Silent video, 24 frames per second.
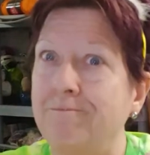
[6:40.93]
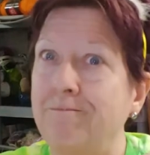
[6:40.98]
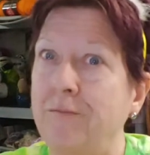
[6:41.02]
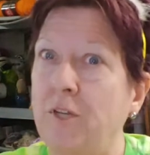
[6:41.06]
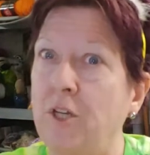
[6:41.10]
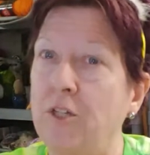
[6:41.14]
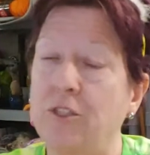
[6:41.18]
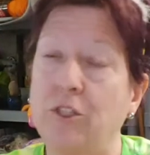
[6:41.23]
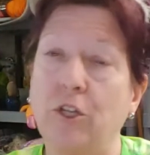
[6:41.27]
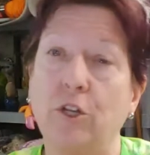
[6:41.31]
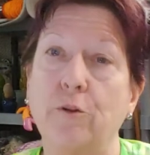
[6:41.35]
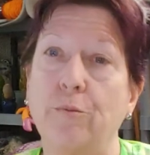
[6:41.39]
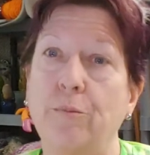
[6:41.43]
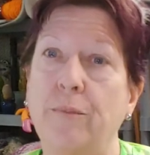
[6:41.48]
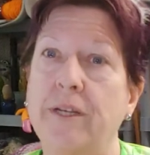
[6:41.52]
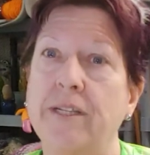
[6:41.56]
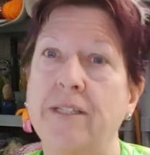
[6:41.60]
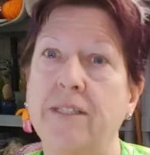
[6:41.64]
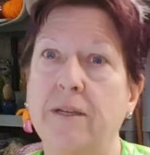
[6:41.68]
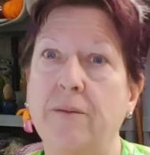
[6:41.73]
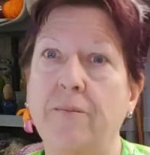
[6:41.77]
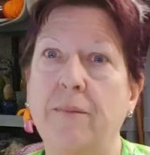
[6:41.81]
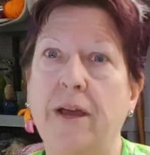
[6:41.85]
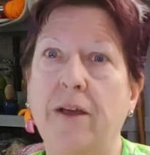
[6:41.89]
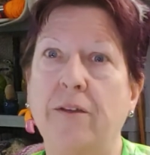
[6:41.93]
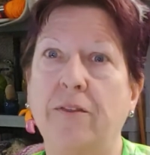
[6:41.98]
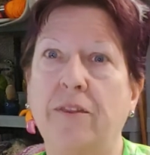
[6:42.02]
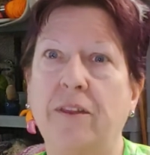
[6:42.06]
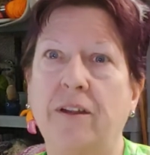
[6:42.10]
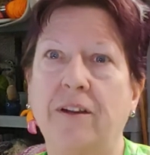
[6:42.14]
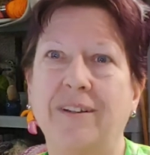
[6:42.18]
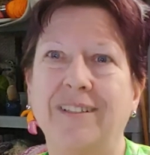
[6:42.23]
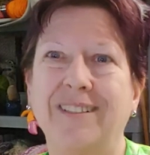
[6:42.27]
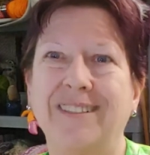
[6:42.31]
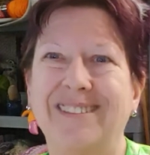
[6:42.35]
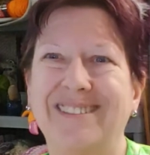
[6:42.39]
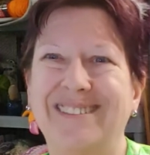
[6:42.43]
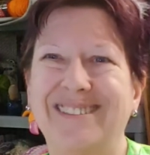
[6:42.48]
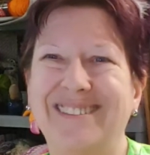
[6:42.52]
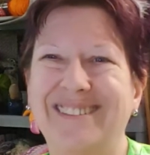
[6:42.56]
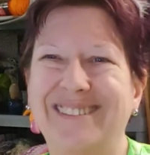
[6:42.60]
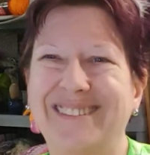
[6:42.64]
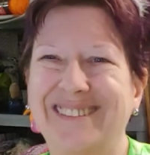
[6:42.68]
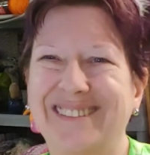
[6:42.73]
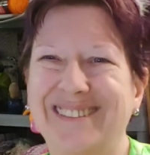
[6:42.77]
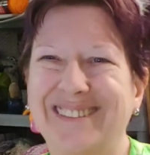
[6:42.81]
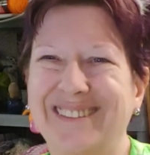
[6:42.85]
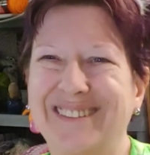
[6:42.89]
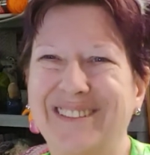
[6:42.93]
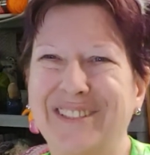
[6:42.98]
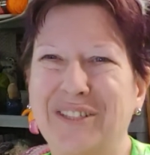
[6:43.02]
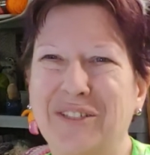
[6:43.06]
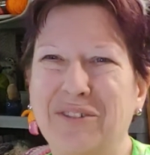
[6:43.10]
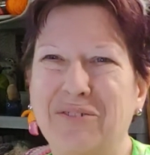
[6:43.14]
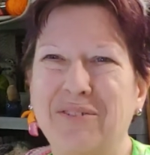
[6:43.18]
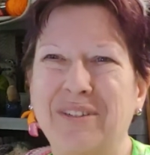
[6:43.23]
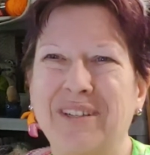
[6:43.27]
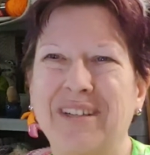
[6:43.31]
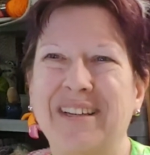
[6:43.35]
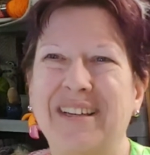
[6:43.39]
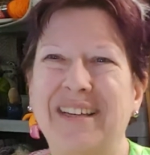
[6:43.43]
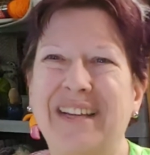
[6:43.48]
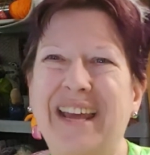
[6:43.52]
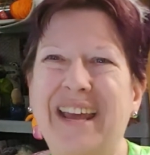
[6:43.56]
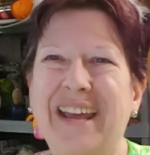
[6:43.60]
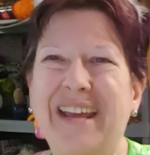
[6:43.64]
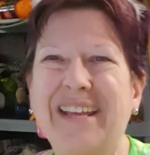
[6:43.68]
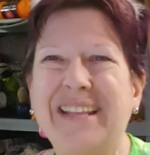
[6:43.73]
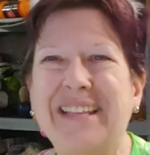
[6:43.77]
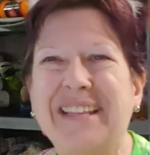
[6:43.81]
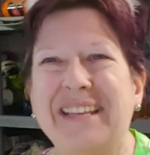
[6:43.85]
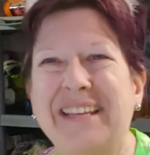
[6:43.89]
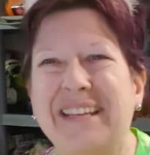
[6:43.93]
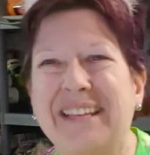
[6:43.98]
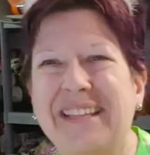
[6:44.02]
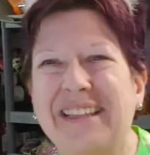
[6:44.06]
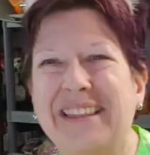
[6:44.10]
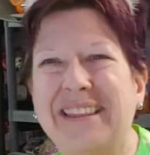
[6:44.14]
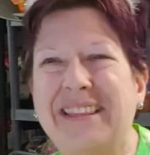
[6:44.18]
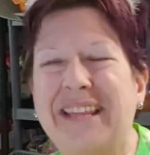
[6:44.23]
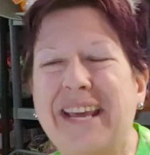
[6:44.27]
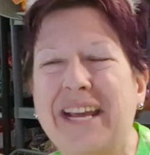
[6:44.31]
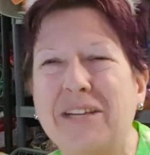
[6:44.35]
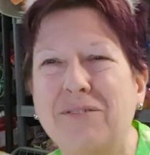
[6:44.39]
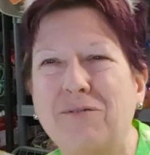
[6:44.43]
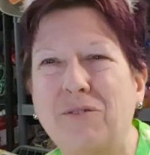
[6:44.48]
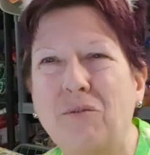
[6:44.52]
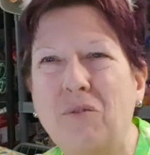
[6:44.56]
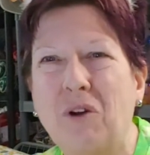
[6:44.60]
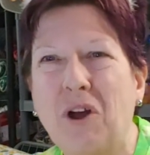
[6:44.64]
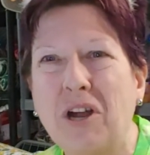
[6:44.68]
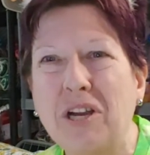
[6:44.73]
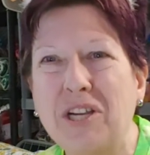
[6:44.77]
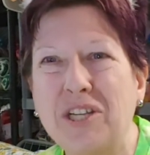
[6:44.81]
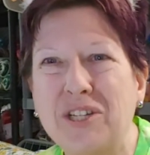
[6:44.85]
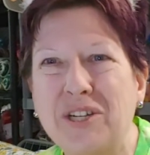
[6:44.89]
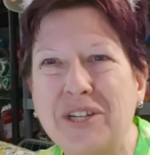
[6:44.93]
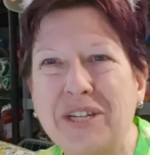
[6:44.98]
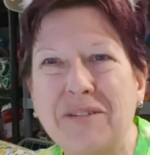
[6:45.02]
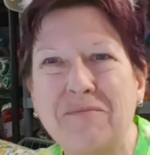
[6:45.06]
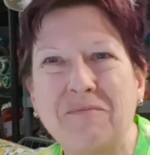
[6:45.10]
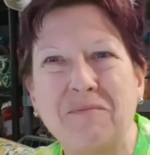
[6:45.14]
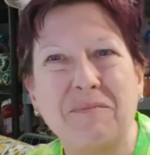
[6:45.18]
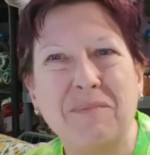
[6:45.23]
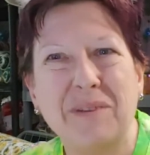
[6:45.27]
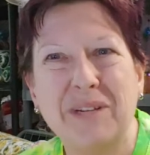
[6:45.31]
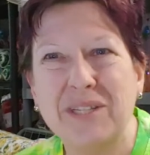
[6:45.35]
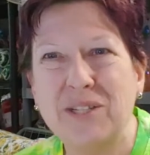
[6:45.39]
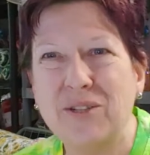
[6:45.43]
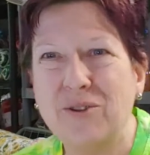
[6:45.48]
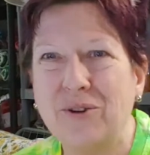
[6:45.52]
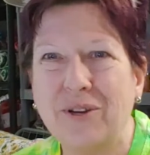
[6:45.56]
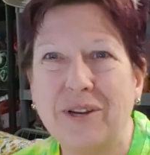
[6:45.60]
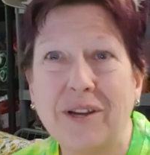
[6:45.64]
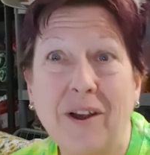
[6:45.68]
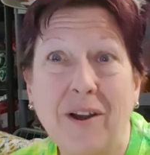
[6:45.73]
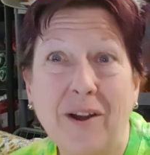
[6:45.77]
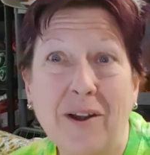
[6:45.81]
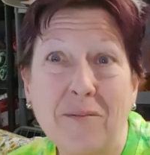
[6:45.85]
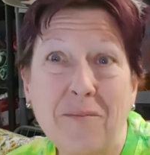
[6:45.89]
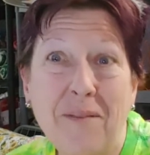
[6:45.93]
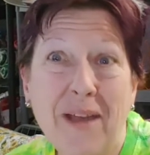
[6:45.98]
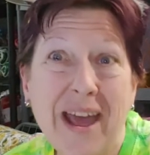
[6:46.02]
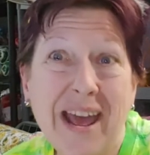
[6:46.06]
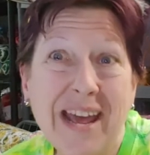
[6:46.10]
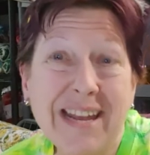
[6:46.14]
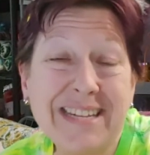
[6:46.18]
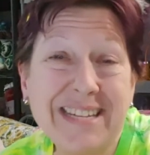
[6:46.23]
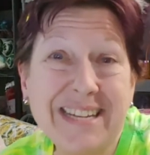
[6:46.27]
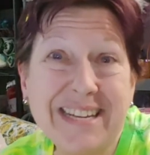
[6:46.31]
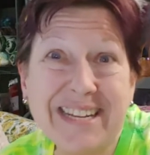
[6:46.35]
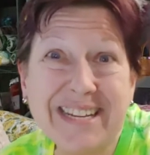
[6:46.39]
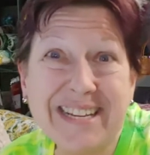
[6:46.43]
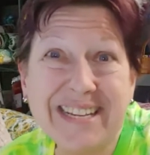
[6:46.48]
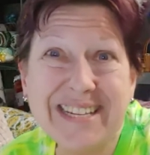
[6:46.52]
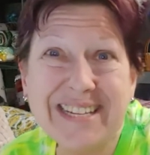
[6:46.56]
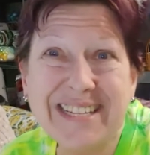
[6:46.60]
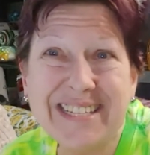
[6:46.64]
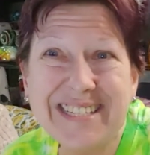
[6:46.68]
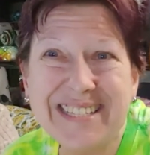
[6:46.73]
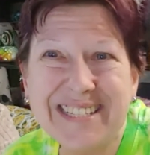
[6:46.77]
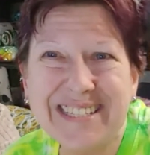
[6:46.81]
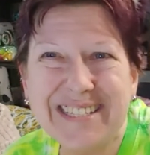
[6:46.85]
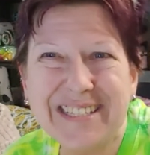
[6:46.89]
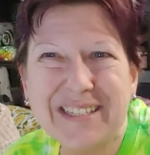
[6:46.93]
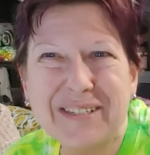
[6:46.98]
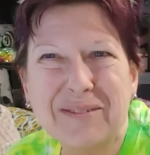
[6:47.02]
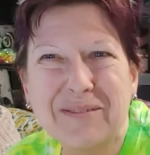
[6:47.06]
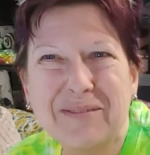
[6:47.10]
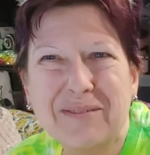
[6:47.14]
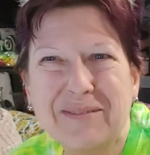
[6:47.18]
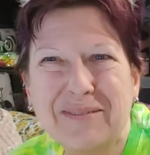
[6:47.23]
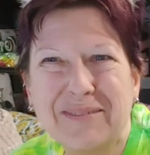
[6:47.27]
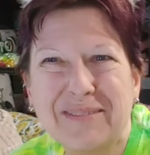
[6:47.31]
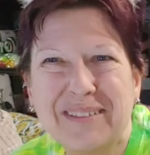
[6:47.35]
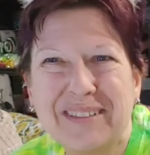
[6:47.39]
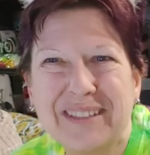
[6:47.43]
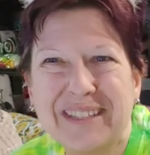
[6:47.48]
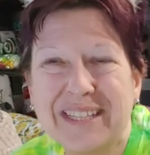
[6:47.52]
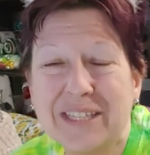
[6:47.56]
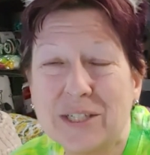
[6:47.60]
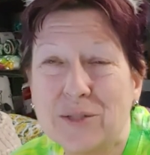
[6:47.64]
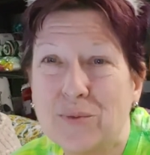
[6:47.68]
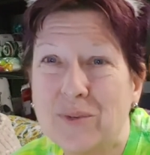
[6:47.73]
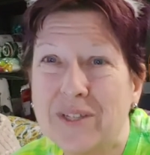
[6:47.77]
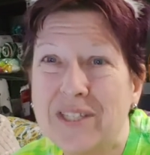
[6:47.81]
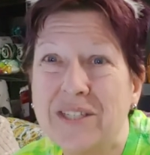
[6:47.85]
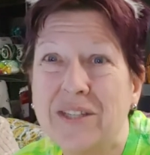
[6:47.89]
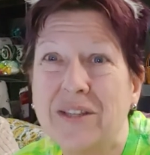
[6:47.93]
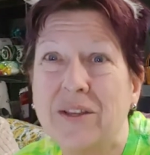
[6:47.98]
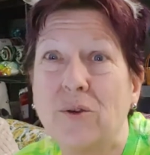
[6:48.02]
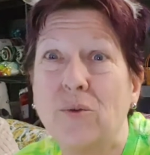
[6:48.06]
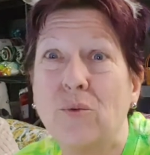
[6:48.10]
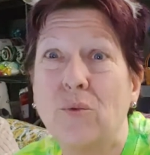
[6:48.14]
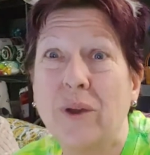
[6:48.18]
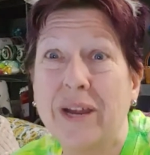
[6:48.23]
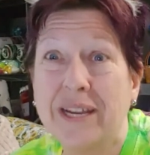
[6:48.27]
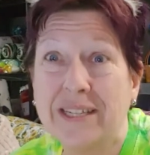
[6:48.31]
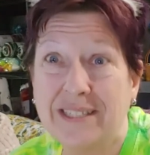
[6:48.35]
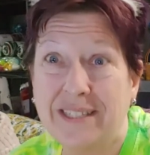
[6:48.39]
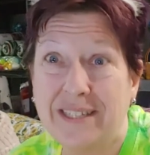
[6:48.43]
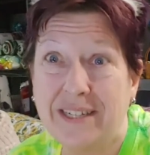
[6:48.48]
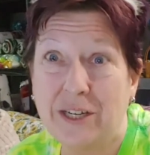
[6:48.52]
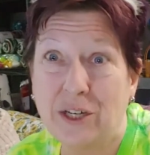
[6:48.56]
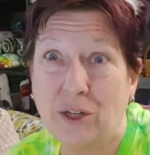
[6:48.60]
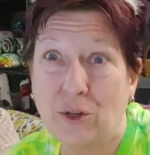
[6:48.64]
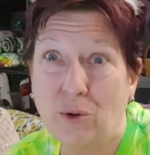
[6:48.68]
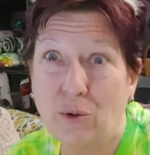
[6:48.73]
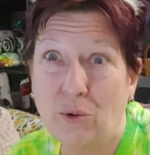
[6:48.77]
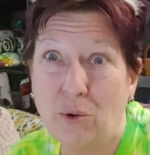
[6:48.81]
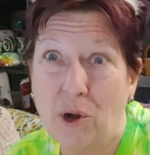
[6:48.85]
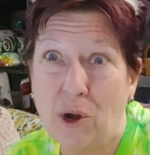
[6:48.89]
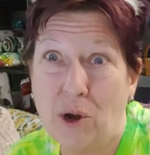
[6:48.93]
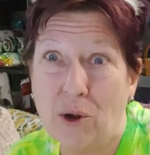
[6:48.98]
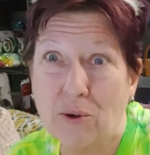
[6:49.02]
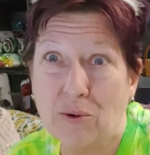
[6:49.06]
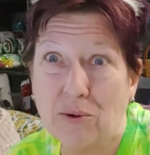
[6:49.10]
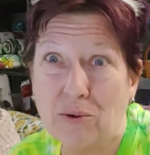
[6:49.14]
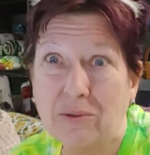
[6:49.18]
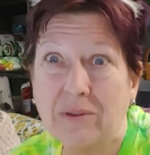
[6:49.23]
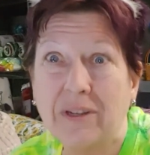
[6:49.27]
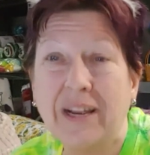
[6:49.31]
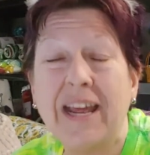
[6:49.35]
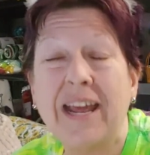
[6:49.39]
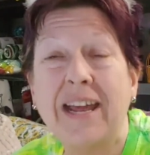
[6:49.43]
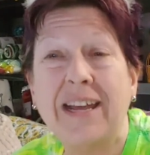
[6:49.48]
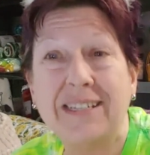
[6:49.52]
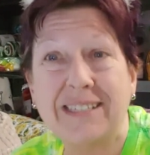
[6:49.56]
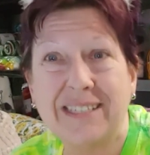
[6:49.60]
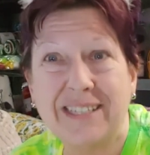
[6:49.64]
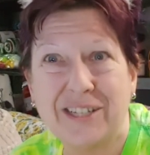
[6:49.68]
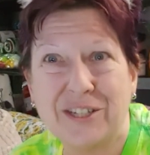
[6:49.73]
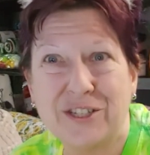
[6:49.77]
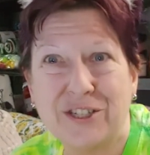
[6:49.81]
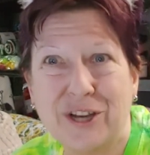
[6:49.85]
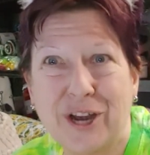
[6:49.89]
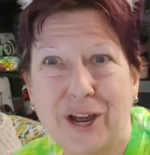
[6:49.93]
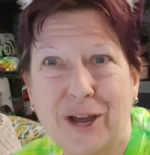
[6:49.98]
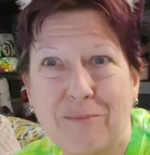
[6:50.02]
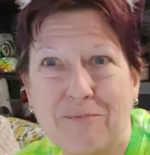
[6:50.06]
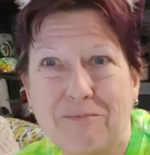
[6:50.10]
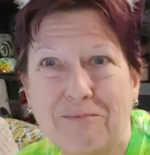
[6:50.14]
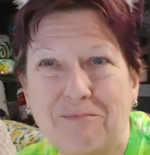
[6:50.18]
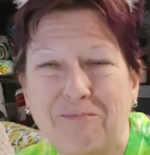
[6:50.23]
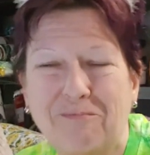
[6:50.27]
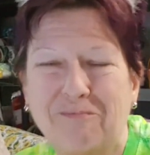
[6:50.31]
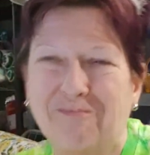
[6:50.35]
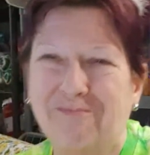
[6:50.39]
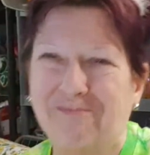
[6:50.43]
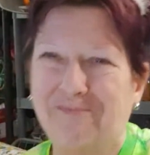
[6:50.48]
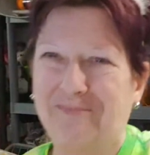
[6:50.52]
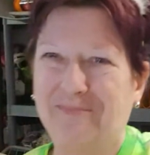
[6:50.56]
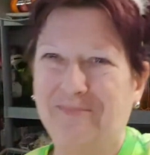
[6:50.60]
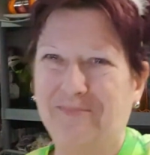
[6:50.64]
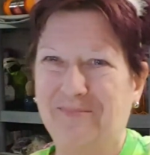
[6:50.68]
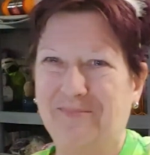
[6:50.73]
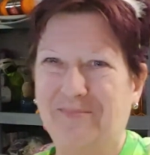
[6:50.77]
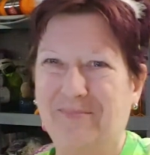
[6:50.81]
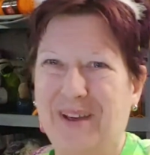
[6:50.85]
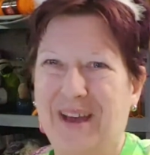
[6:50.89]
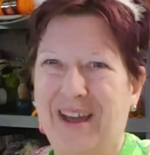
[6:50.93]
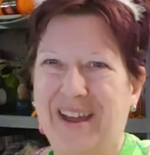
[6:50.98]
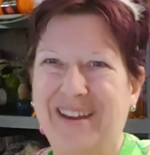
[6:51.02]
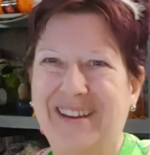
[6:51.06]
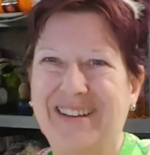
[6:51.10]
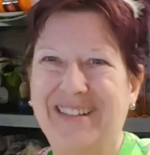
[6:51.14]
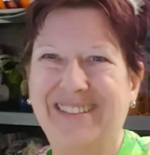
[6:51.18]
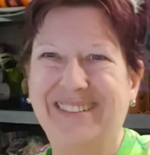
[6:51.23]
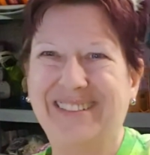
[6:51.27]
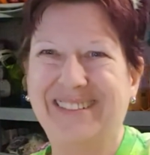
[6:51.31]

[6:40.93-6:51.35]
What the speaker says: there's going to be some out there. So, okay. Thanks for watching Mystery Yarn Madness. This was The Resting Crow Etsy shop. Bye.